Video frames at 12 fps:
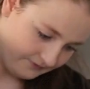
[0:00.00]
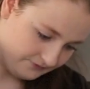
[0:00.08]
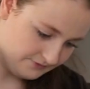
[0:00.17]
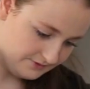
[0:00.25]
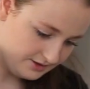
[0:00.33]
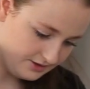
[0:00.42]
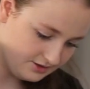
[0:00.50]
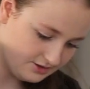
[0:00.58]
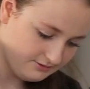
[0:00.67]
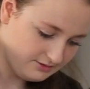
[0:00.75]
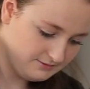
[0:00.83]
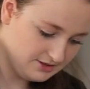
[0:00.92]
So you
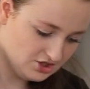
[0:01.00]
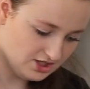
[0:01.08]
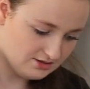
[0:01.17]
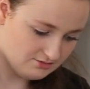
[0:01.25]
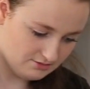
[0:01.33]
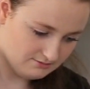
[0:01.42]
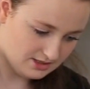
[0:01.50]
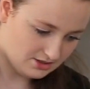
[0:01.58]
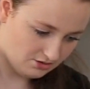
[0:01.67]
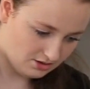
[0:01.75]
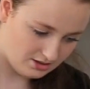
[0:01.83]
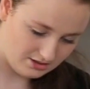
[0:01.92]
just want to be gentle and make
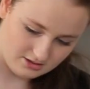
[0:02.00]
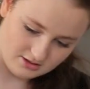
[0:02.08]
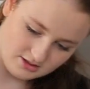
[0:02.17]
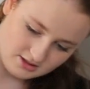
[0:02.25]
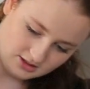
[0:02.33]
sure you don't